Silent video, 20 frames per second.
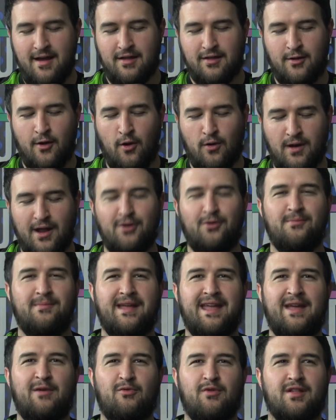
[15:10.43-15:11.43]
So little
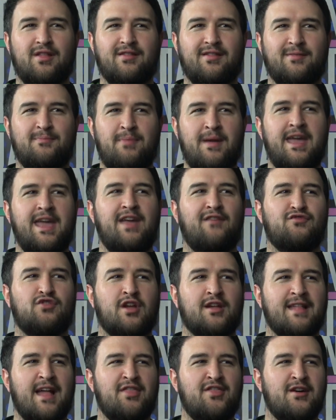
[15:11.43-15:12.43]
me was peeved
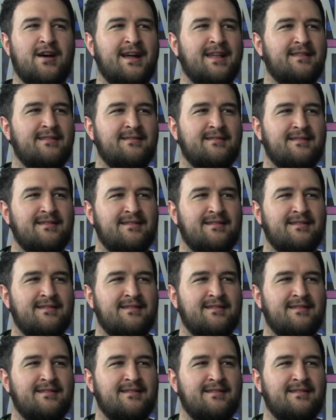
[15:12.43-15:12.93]
because I thought